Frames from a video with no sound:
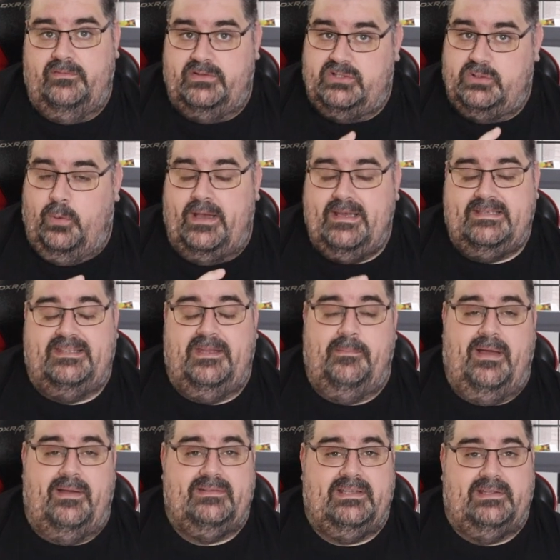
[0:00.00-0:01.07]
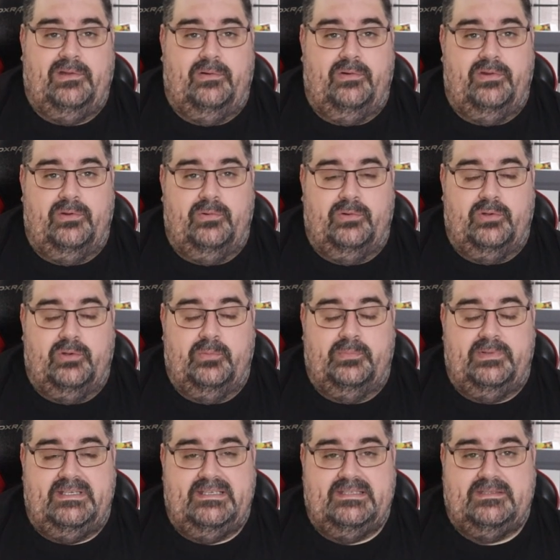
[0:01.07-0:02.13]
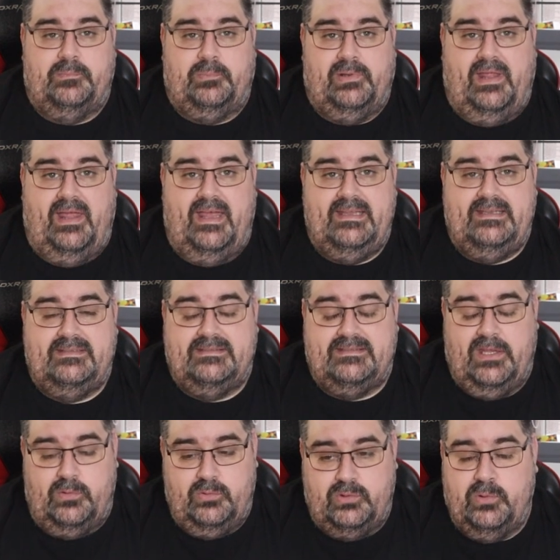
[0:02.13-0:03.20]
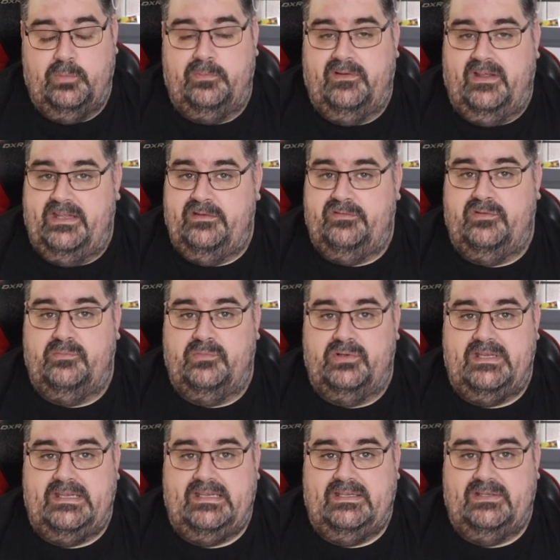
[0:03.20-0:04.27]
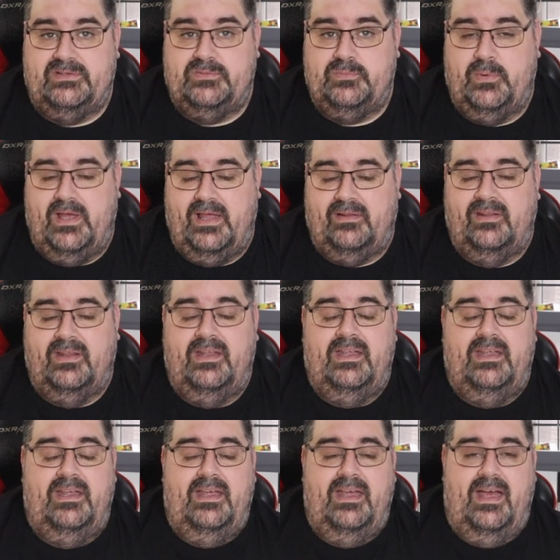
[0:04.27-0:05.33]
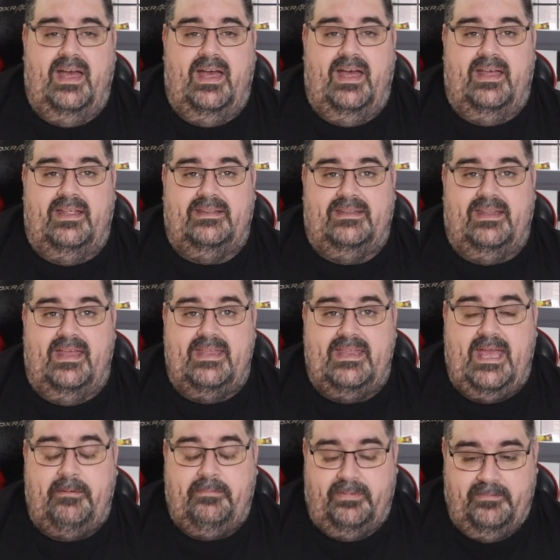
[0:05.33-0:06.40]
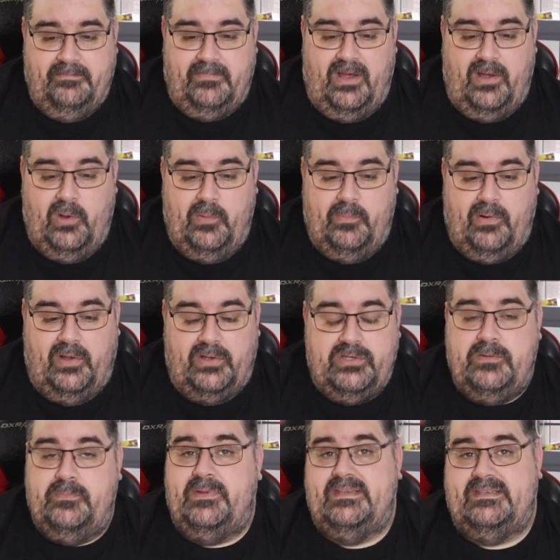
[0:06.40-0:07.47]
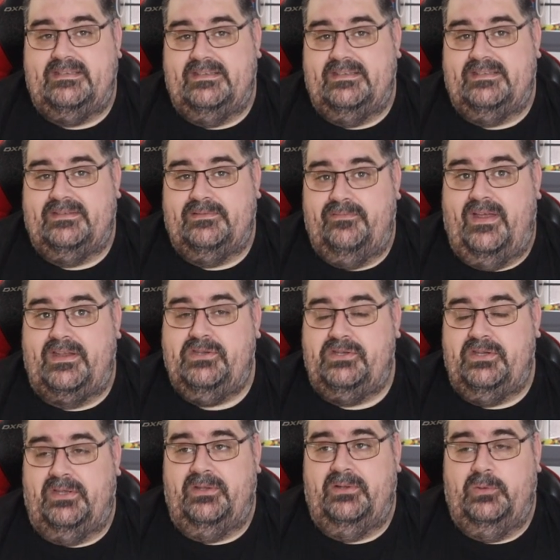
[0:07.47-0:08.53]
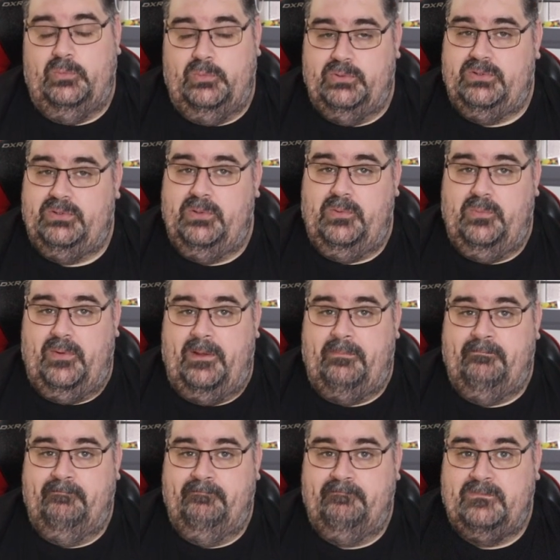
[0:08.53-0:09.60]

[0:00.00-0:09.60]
for twice the amount of Laura that other companies supply. So good value for money as well. And uh, yeah, I hope our new business venture will do well.